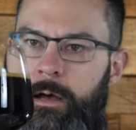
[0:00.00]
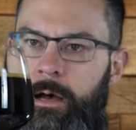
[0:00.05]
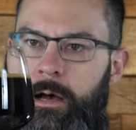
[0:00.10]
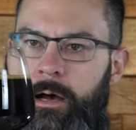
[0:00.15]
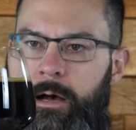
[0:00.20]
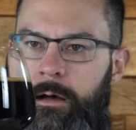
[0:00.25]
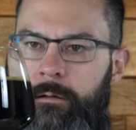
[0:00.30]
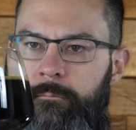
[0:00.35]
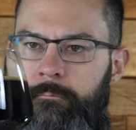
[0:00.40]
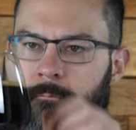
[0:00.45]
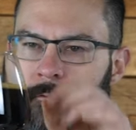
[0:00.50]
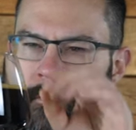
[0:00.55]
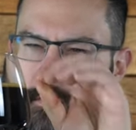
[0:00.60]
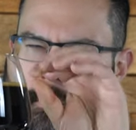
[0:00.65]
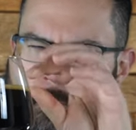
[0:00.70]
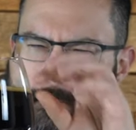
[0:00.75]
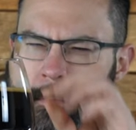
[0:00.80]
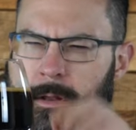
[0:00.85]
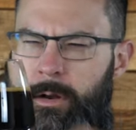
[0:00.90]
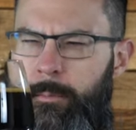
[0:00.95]
uh,
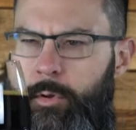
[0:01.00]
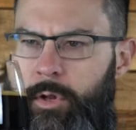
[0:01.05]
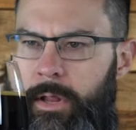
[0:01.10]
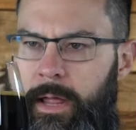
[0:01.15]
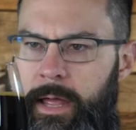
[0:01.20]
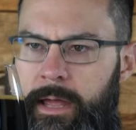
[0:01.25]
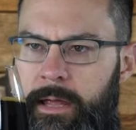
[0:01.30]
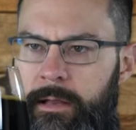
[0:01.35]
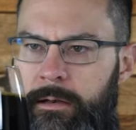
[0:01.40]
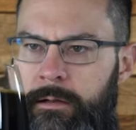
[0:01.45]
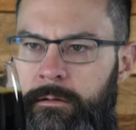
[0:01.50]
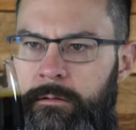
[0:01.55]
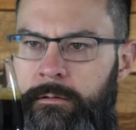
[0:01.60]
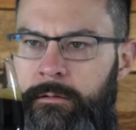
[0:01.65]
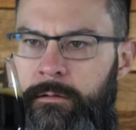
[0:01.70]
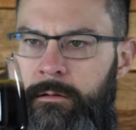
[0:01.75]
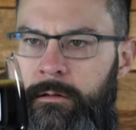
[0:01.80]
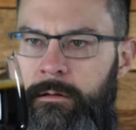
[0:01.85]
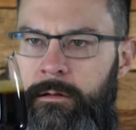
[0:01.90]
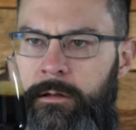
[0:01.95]
very minimal head.
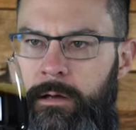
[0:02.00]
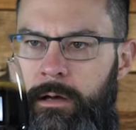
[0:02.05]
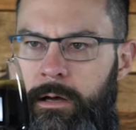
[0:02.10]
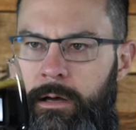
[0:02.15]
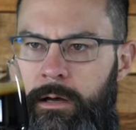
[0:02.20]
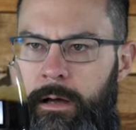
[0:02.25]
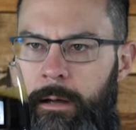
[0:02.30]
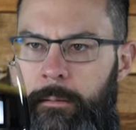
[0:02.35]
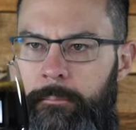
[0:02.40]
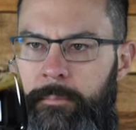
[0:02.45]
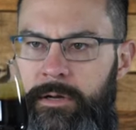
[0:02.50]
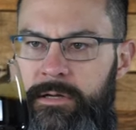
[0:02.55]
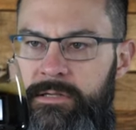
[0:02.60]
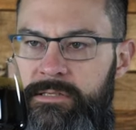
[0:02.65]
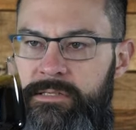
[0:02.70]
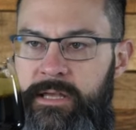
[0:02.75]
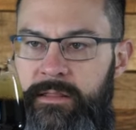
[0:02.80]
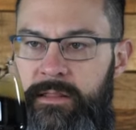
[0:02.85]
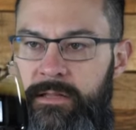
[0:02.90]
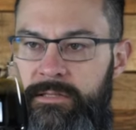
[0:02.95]
Uh, I'm going to
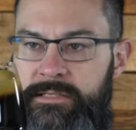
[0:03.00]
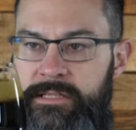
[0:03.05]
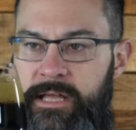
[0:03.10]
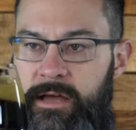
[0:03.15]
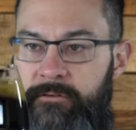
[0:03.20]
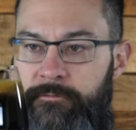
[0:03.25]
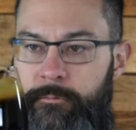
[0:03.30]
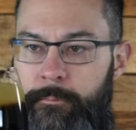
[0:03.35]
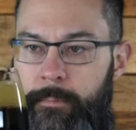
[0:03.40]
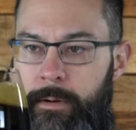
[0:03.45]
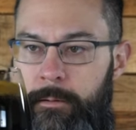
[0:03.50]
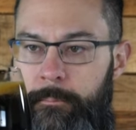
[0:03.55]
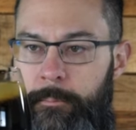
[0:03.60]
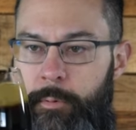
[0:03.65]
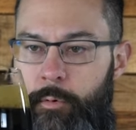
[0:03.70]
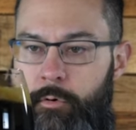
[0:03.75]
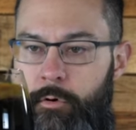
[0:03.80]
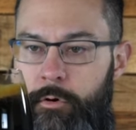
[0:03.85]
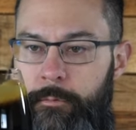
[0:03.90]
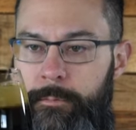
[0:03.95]
say that's not from my
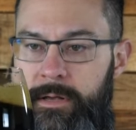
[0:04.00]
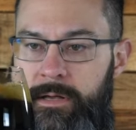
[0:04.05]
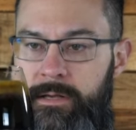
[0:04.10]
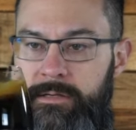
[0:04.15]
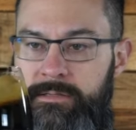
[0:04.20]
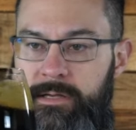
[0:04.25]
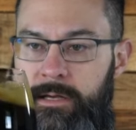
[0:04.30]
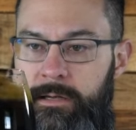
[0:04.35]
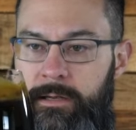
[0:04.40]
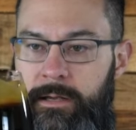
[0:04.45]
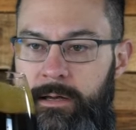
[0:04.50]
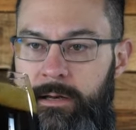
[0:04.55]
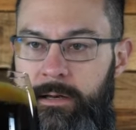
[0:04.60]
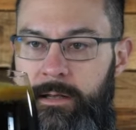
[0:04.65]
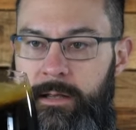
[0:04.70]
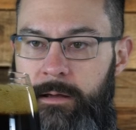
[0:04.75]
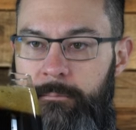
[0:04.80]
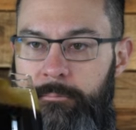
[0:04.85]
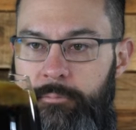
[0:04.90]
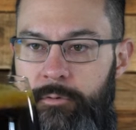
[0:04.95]
pour because I kind
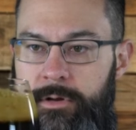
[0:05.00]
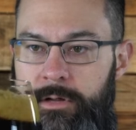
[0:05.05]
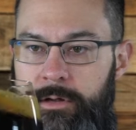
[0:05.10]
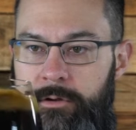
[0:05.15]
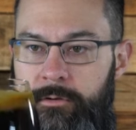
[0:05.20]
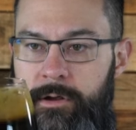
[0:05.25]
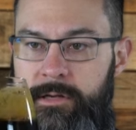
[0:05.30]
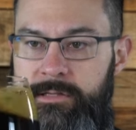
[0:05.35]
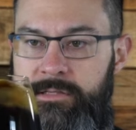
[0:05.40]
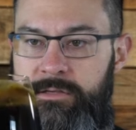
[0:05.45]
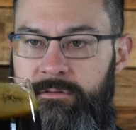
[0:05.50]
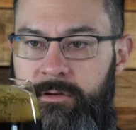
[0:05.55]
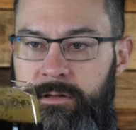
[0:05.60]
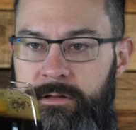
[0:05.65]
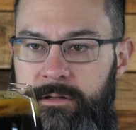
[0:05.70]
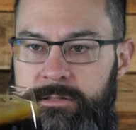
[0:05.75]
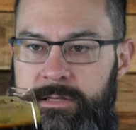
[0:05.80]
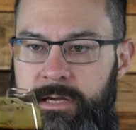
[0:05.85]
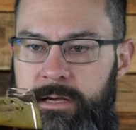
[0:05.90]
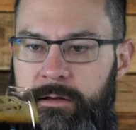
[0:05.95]
of got pretty aggressive
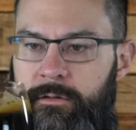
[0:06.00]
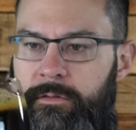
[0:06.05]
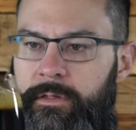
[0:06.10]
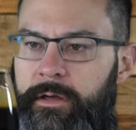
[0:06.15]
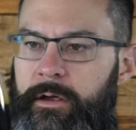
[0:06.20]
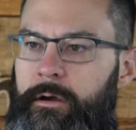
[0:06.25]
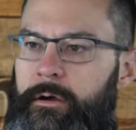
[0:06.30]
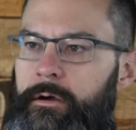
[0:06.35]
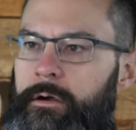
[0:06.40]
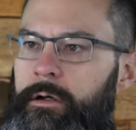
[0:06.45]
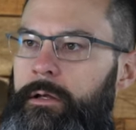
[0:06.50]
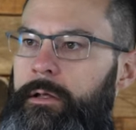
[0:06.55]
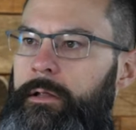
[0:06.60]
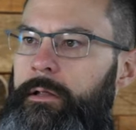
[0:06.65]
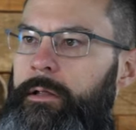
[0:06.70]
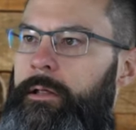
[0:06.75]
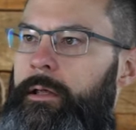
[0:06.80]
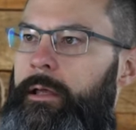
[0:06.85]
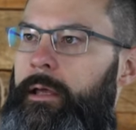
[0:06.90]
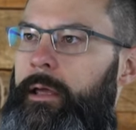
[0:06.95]
on the tail there.
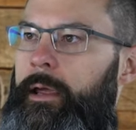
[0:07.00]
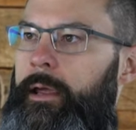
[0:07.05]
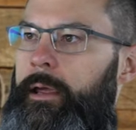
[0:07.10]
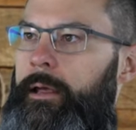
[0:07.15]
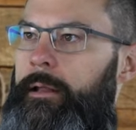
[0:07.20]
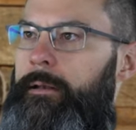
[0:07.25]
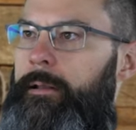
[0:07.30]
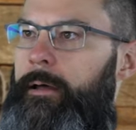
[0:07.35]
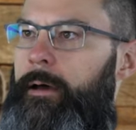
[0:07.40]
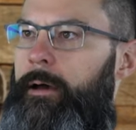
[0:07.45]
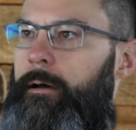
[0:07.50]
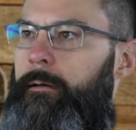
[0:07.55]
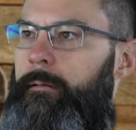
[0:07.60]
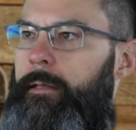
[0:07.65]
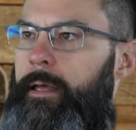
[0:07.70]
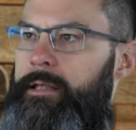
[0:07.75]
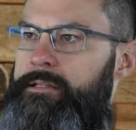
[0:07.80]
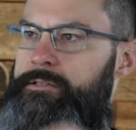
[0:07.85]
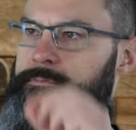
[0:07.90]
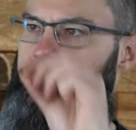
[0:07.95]
And uh,
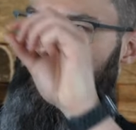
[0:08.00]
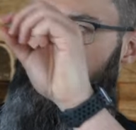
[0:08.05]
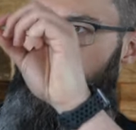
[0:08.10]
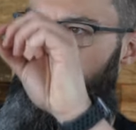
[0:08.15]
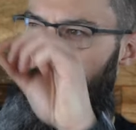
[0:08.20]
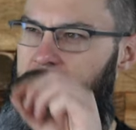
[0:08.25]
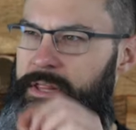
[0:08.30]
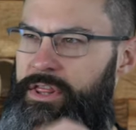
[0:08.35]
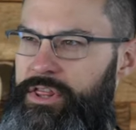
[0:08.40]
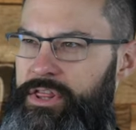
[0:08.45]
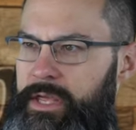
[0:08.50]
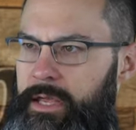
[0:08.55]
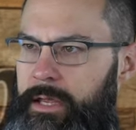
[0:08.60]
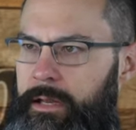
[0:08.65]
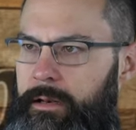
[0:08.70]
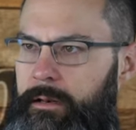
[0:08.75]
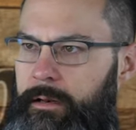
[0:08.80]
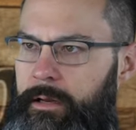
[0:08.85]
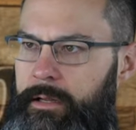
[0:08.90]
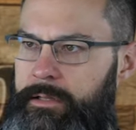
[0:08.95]
head's pretty
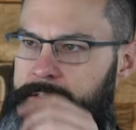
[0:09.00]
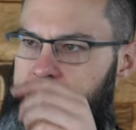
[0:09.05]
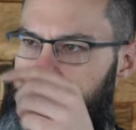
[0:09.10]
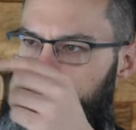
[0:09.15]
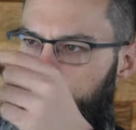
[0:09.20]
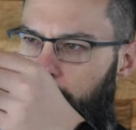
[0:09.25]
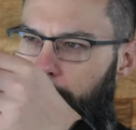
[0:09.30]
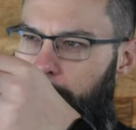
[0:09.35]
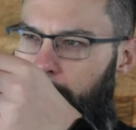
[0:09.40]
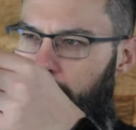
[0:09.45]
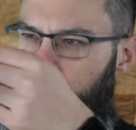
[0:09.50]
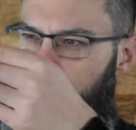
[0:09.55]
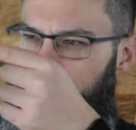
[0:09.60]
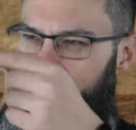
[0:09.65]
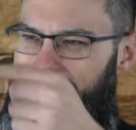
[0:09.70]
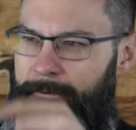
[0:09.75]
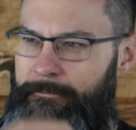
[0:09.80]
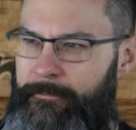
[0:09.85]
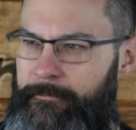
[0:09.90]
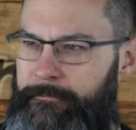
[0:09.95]
thin. It's about a
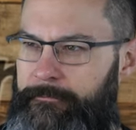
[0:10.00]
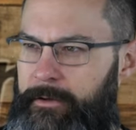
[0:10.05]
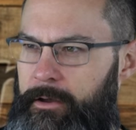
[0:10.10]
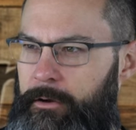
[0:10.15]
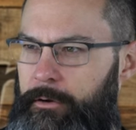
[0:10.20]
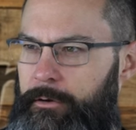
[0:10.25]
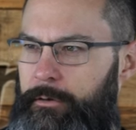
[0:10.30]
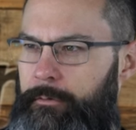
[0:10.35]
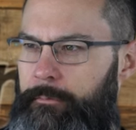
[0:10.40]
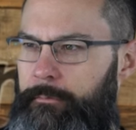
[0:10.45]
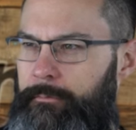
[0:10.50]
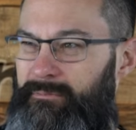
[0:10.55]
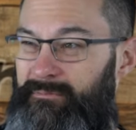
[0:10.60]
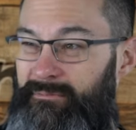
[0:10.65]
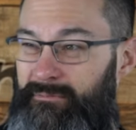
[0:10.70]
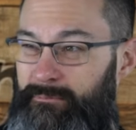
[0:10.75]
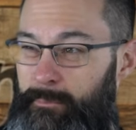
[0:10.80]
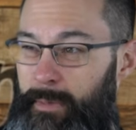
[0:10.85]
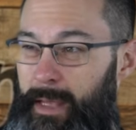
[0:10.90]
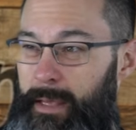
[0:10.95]
half a finger,
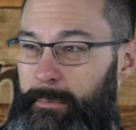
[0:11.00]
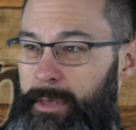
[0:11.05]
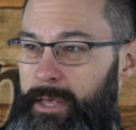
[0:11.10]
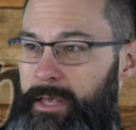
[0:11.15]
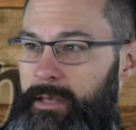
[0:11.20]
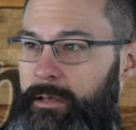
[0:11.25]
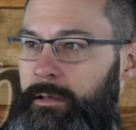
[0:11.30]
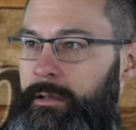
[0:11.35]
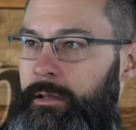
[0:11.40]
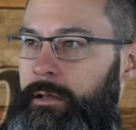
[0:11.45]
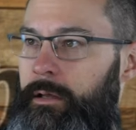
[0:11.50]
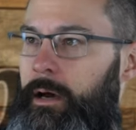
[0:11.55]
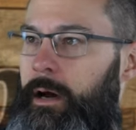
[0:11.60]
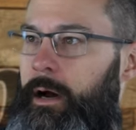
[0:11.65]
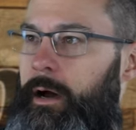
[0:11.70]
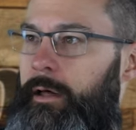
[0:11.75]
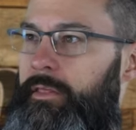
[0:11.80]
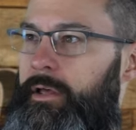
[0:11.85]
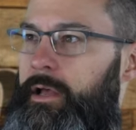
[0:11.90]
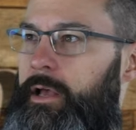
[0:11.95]
maybe.
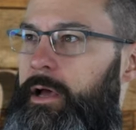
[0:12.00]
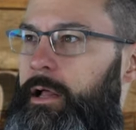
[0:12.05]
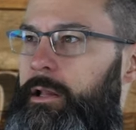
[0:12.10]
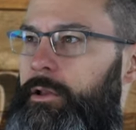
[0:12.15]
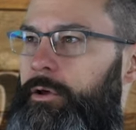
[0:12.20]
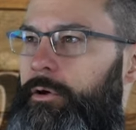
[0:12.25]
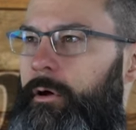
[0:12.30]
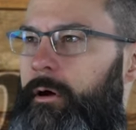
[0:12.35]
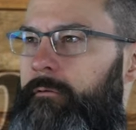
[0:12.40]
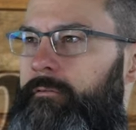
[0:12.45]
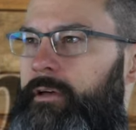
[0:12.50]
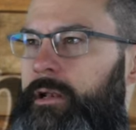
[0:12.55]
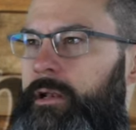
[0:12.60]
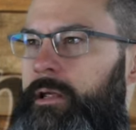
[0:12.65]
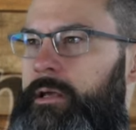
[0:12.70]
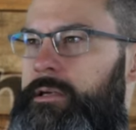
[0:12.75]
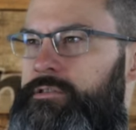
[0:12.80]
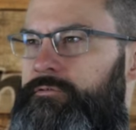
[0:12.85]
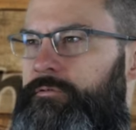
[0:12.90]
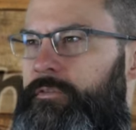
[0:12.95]
Uh, the color of it
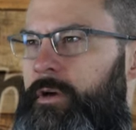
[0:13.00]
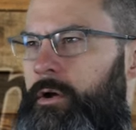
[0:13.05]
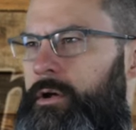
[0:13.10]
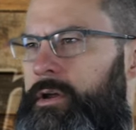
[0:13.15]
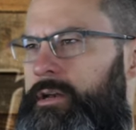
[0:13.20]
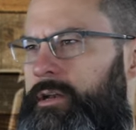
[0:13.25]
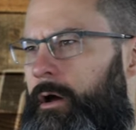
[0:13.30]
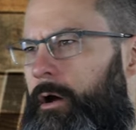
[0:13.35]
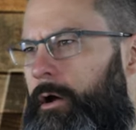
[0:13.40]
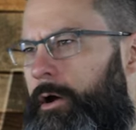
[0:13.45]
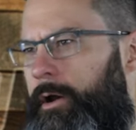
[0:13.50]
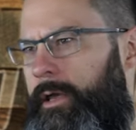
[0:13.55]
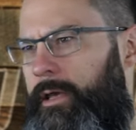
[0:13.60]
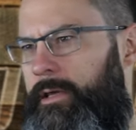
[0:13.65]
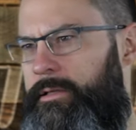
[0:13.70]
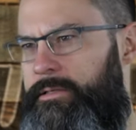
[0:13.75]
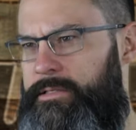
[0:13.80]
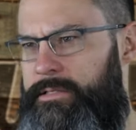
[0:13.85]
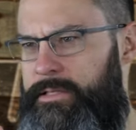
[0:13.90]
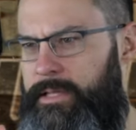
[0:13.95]
is very dark.
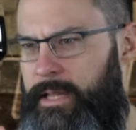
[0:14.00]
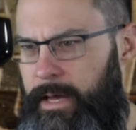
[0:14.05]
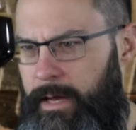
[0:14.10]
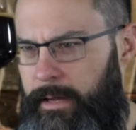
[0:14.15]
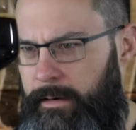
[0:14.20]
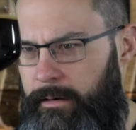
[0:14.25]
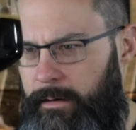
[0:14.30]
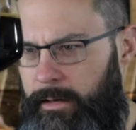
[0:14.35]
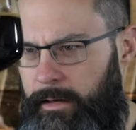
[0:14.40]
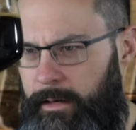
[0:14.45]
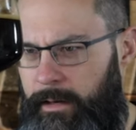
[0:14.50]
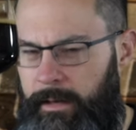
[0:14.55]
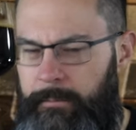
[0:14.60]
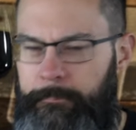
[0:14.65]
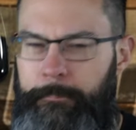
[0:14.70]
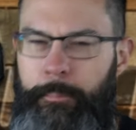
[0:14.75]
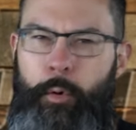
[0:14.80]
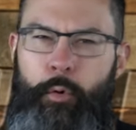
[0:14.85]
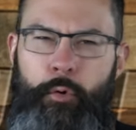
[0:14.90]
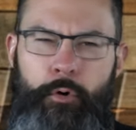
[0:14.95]
It's not, it,
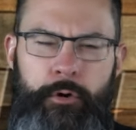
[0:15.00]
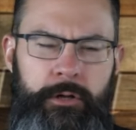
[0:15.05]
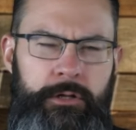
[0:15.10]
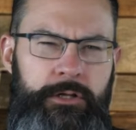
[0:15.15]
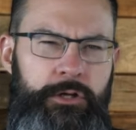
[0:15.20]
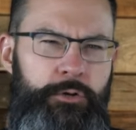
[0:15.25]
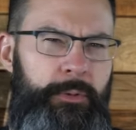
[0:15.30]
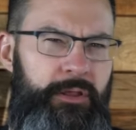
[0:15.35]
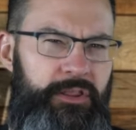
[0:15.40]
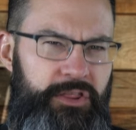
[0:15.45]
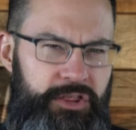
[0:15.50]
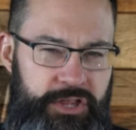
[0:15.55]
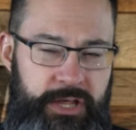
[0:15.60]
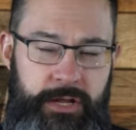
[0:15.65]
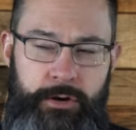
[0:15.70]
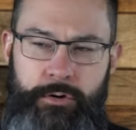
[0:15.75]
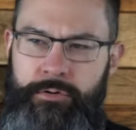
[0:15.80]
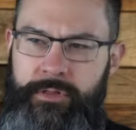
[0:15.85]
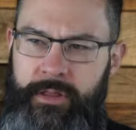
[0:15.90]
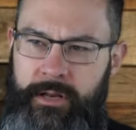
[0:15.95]
it, poured a little bit
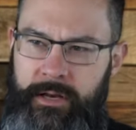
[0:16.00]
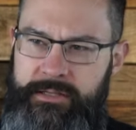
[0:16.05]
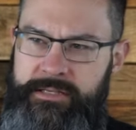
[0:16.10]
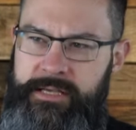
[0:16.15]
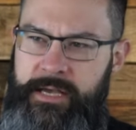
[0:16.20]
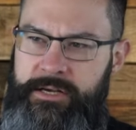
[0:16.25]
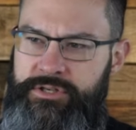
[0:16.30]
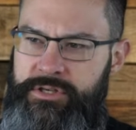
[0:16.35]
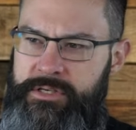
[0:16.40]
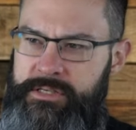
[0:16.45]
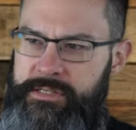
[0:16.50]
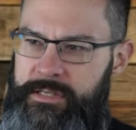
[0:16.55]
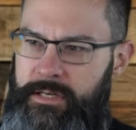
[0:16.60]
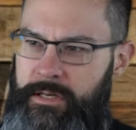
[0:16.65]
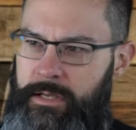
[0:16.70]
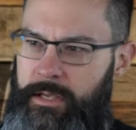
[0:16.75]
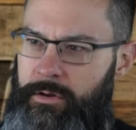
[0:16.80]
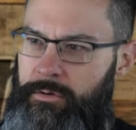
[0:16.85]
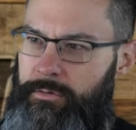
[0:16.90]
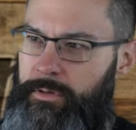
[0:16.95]
thinner than it's actually
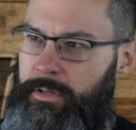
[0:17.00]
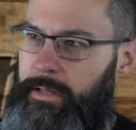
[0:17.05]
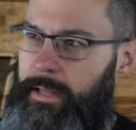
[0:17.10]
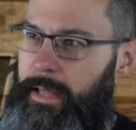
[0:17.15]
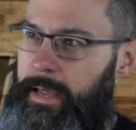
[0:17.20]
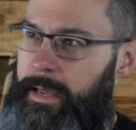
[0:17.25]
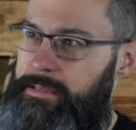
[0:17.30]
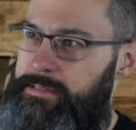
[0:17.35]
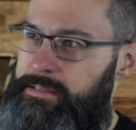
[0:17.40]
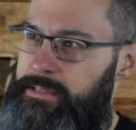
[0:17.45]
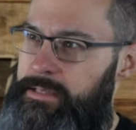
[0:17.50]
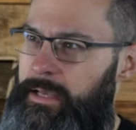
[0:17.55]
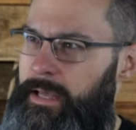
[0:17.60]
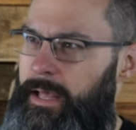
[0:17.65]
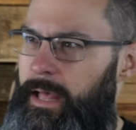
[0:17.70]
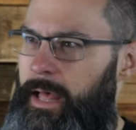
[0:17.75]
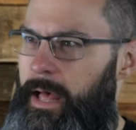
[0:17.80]
sitting here in the glass.